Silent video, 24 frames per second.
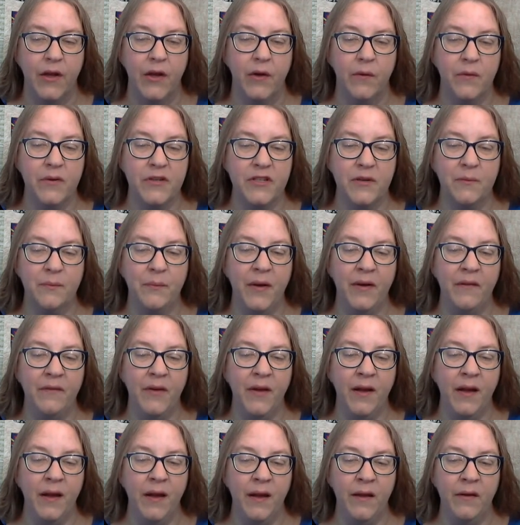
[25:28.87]
which above
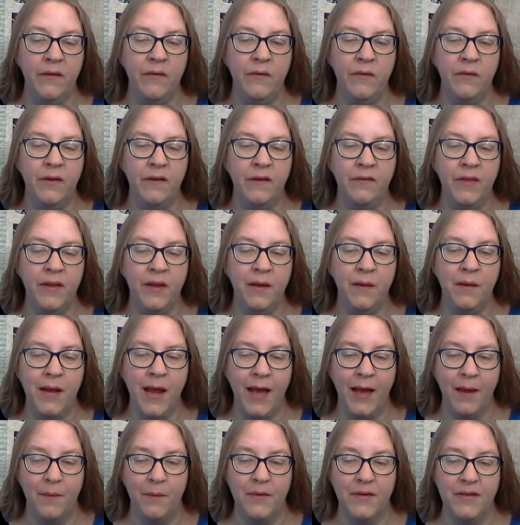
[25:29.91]
a hundred of the
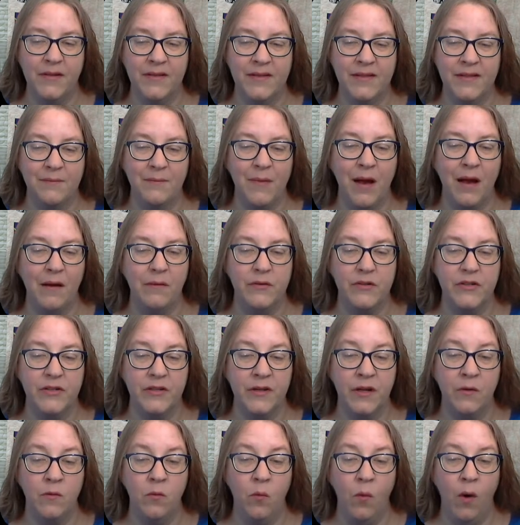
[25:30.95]
inhabitants mounted
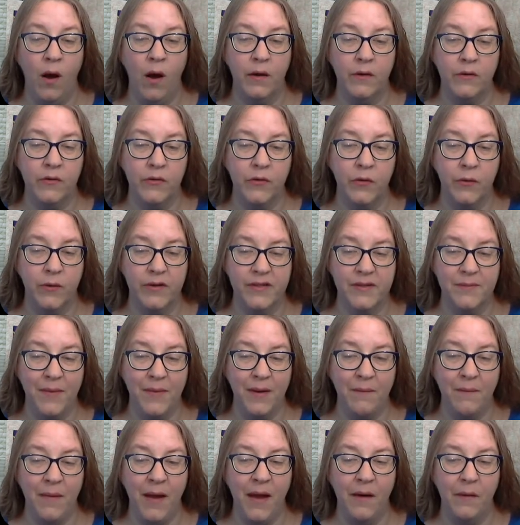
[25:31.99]
and walked towards
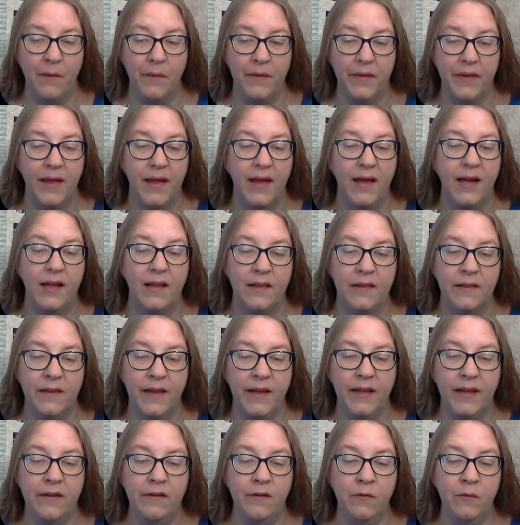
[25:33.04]
my mouth,
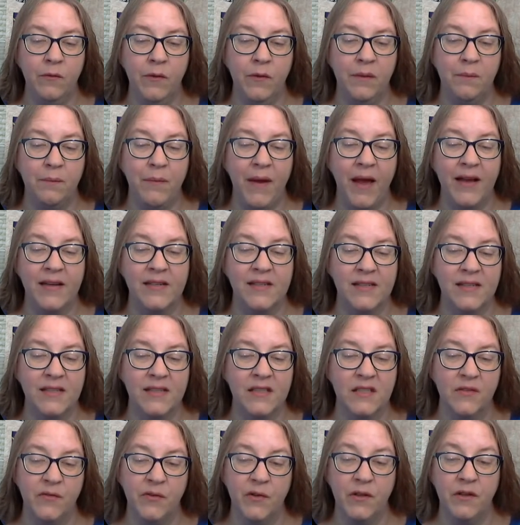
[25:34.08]
laden with
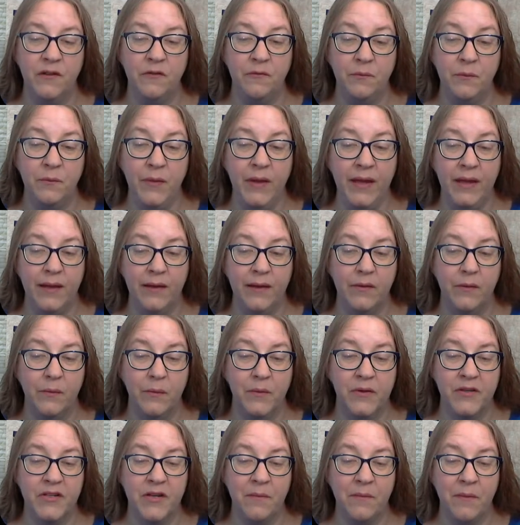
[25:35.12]
baskets full of meat
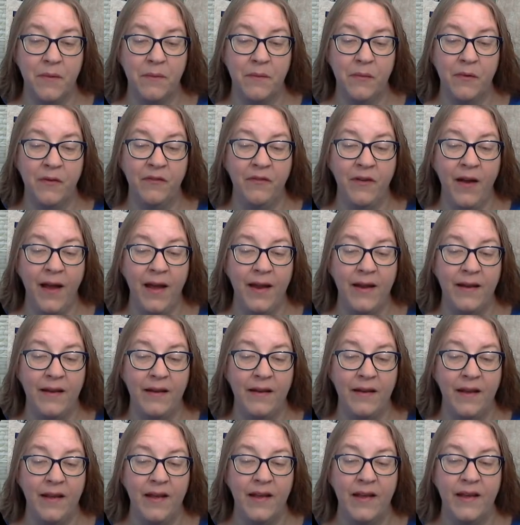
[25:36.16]
which had been
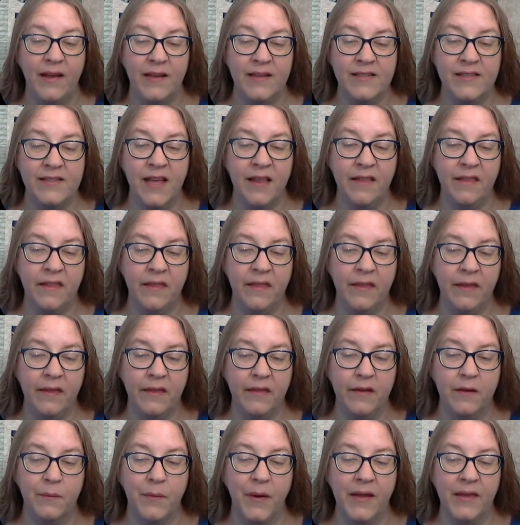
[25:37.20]
provided and sent
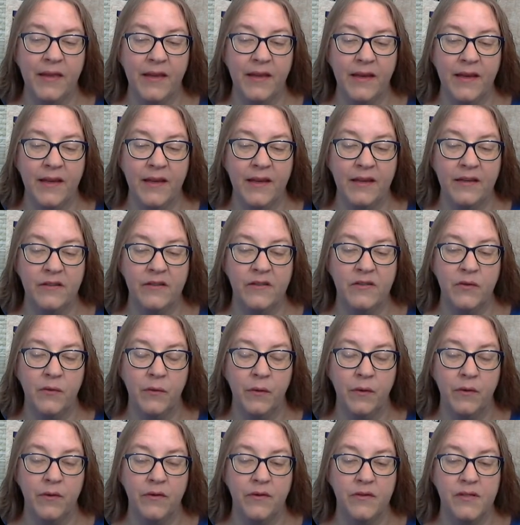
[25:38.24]
thither by the king's
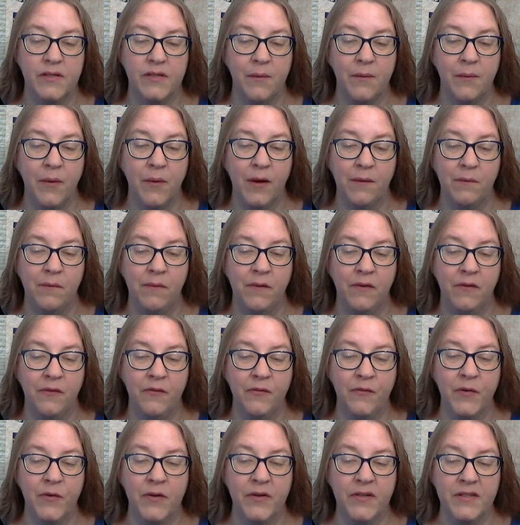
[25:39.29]
orders upon the
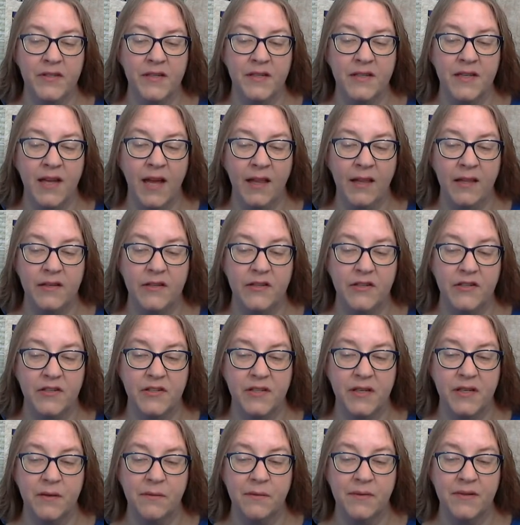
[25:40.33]
first
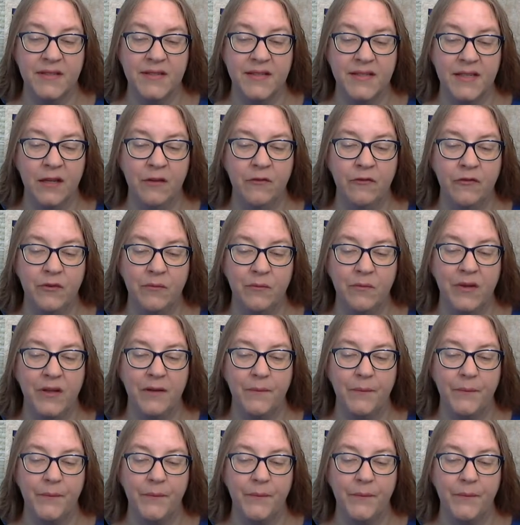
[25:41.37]
intelligence he received of me.